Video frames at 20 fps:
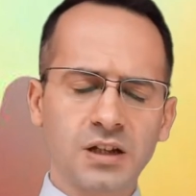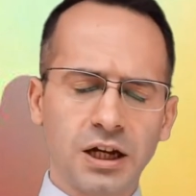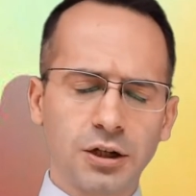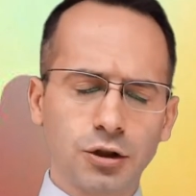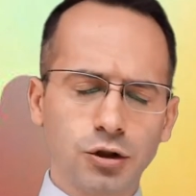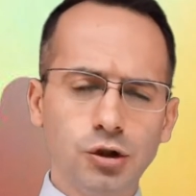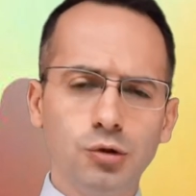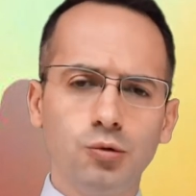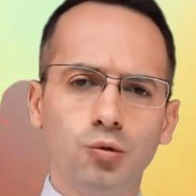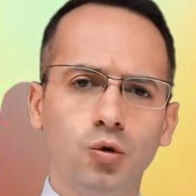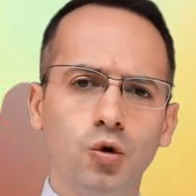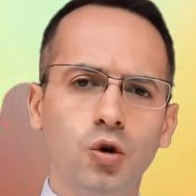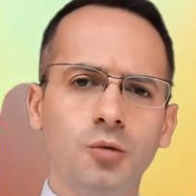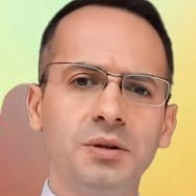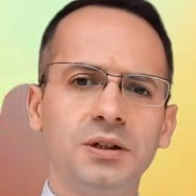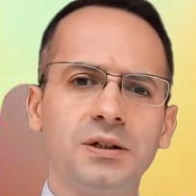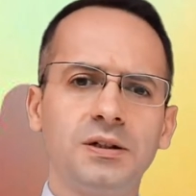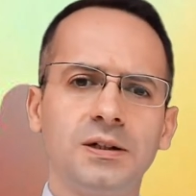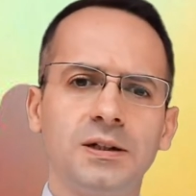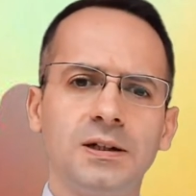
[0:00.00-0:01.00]
a new
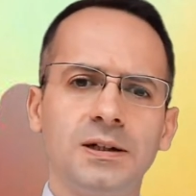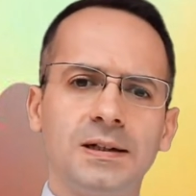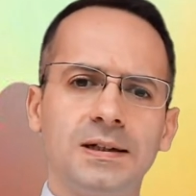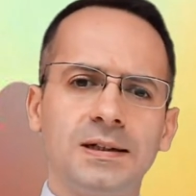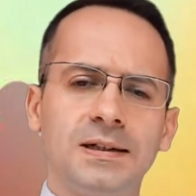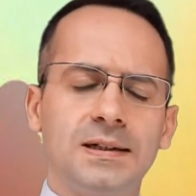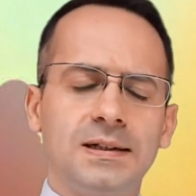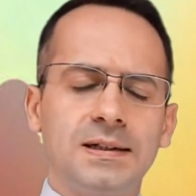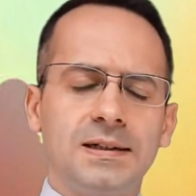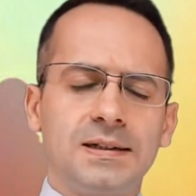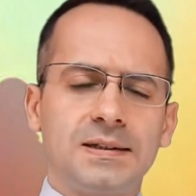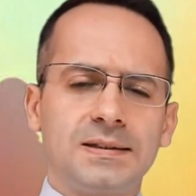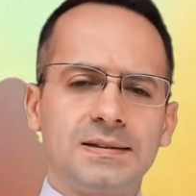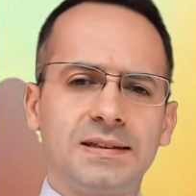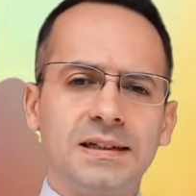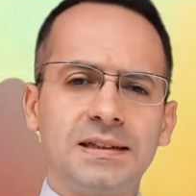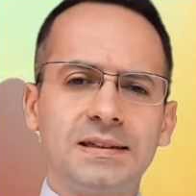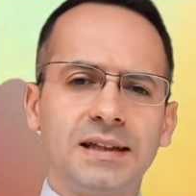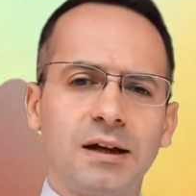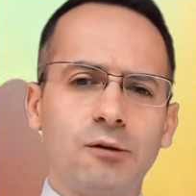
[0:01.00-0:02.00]
woman,
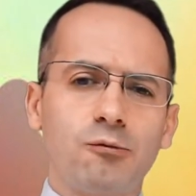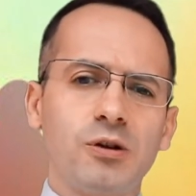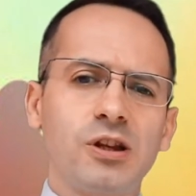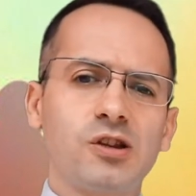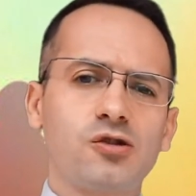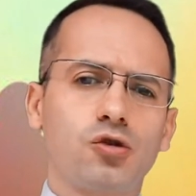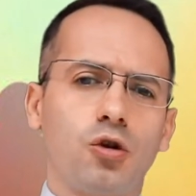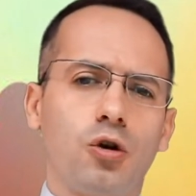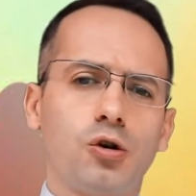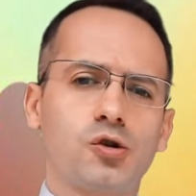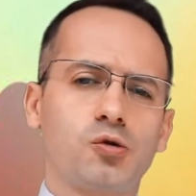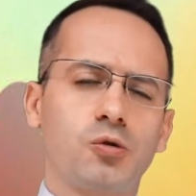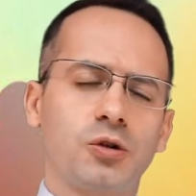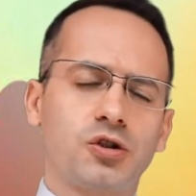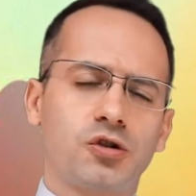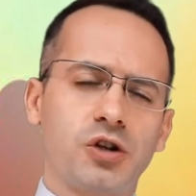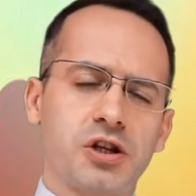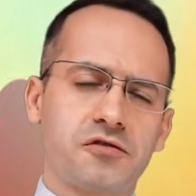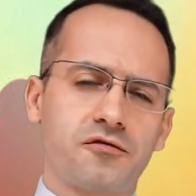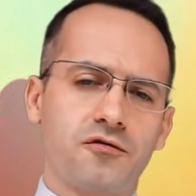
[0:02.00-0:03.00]
then there is also a
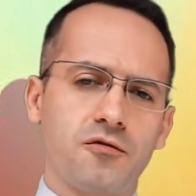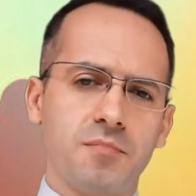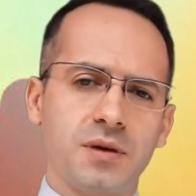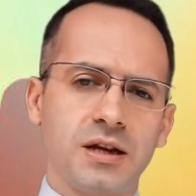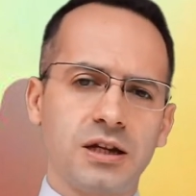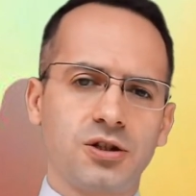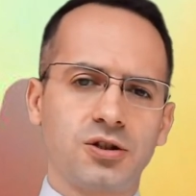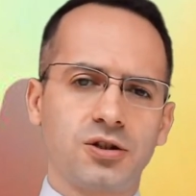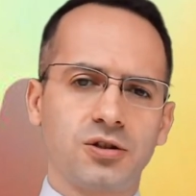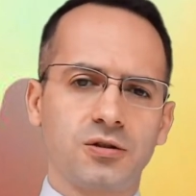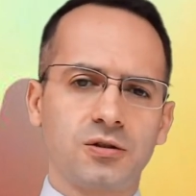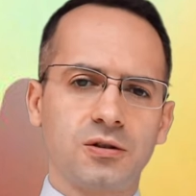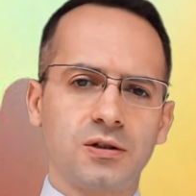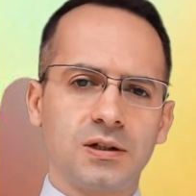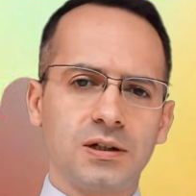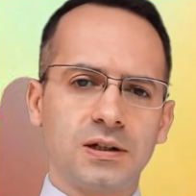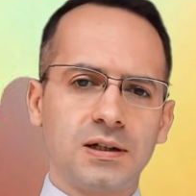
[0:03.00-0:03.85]
transformation.